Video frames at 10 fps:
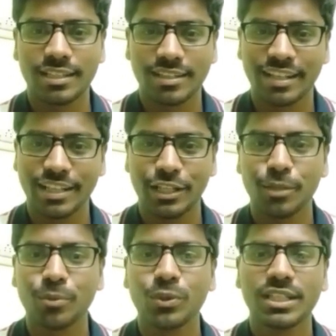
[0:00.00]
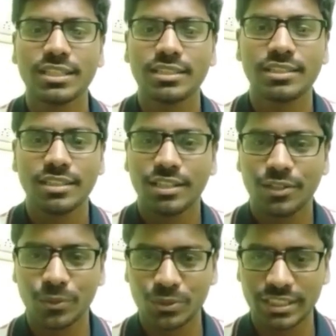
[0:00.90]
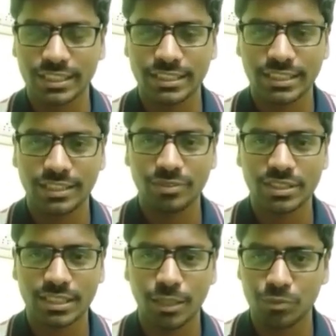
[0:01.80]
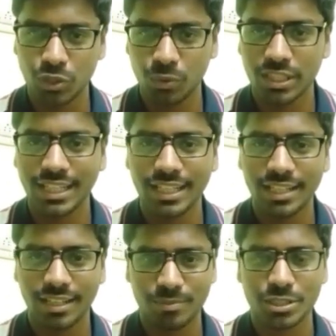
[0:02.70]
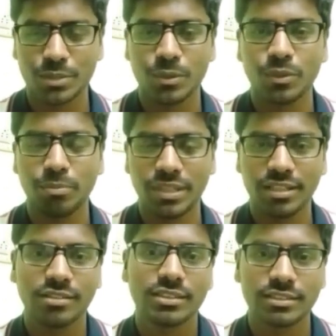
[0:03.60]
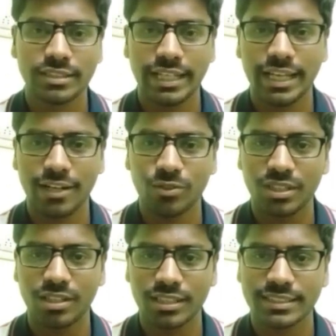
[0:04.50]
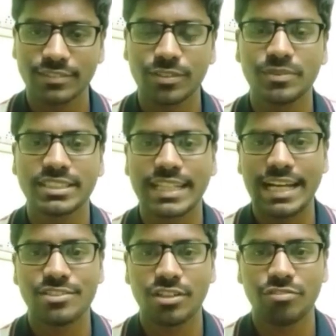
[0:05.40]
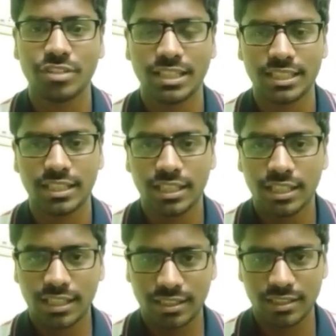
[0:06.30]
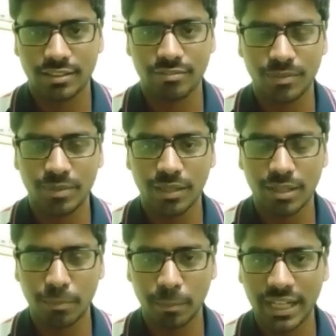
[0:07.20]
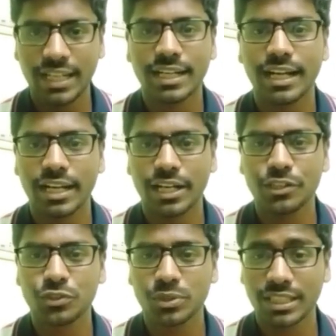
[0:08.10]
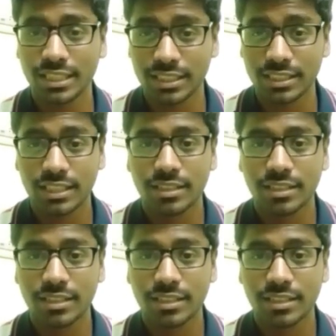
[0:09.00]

Talking about course section, it was an absolutely appreciable one because they have taught us from the scratch of a web development, and also the